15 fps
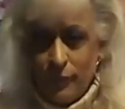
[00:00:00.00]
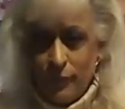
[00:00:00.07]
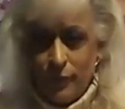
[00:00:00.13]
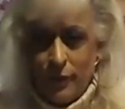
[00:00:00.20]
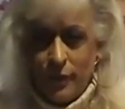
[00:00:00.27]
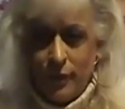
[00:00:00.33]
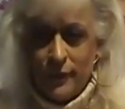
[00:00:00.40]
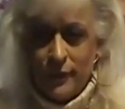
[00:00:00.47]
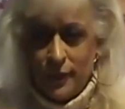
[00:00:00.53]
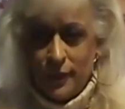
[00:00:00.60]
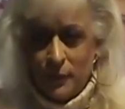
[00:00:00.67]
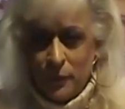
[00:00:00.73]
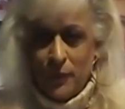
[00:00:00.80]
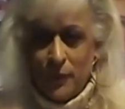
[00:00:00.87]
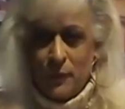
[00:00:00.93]
Okay, that's
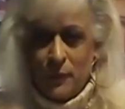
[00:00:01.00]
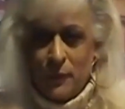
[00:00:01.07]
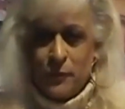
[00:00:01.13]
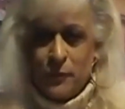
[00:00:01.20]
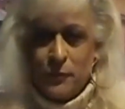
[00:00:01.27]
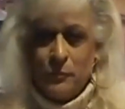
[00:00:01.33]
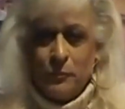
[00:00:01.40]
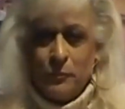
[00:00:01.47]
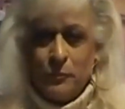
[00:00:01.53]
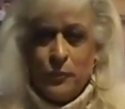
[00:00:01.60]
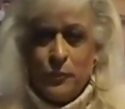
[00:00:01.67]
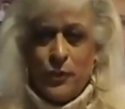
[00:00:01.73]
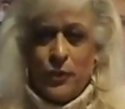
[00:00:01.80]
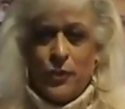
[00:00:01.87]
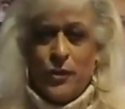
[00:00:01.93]
how it goes. You're going
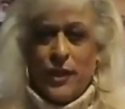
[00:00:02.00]
to get